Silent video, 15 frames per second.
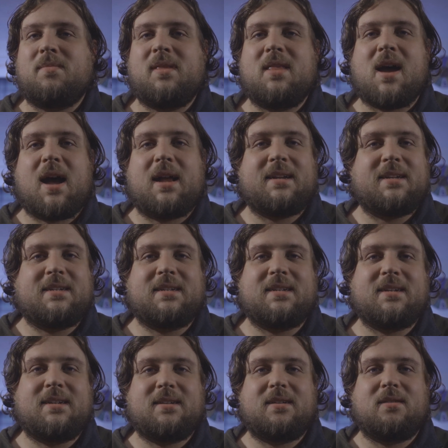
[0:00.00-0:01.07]
not
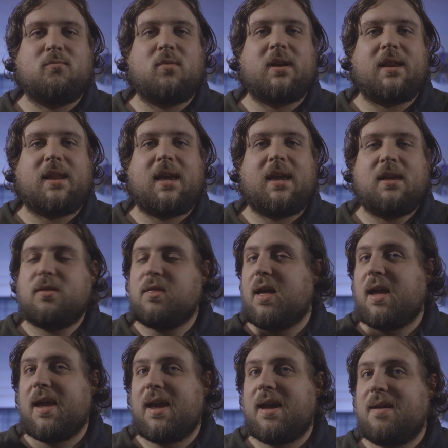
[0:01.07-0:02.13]
one of these,
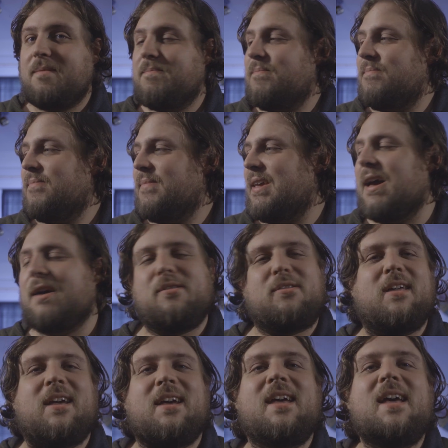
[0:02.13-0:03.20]

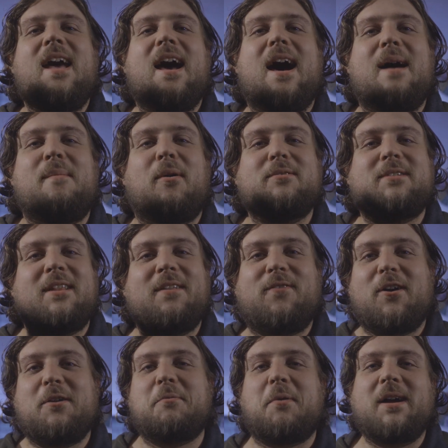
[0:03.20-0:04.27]
because I'm holding the
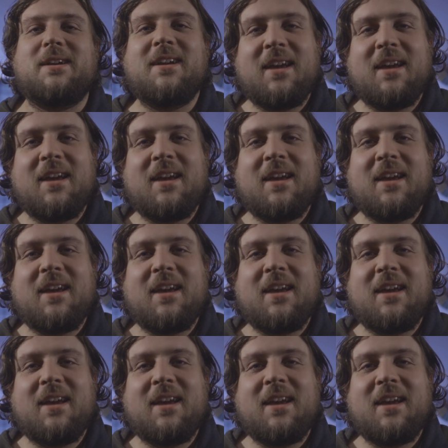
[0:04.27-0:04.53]
third one.